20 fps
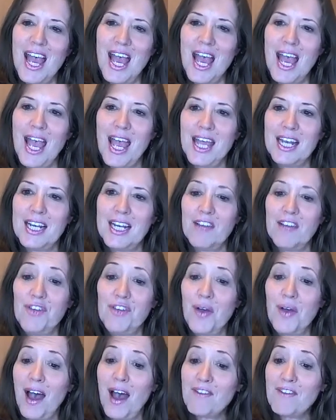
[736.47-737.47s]
And if you
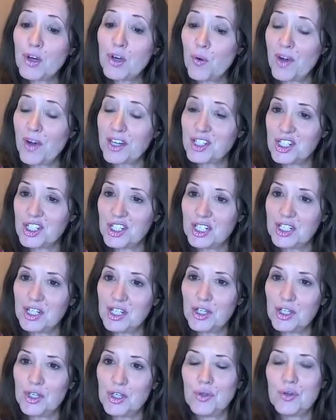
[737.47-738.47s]
have a question,
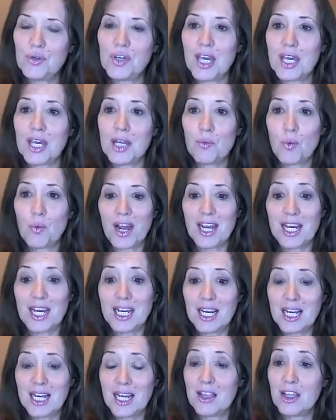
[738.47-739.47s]
you can write
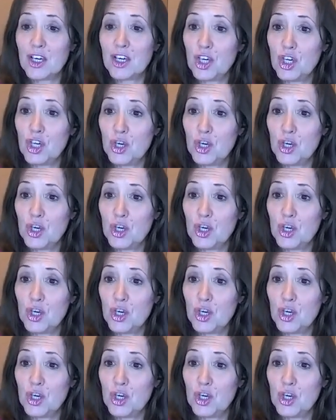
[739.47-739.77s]
it in the